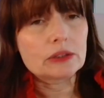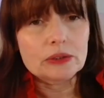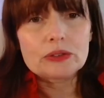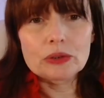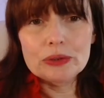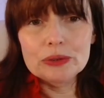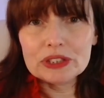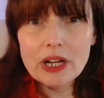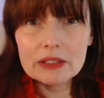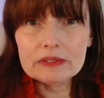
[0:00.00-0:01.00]
So you
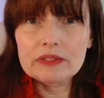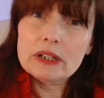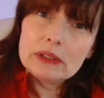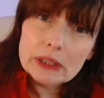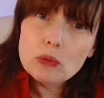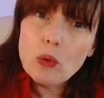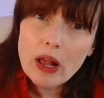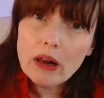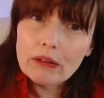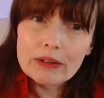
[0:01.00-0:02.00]
start very
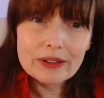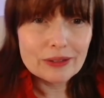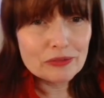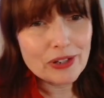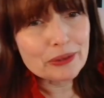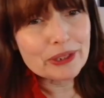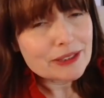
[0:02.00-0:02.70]
well, very,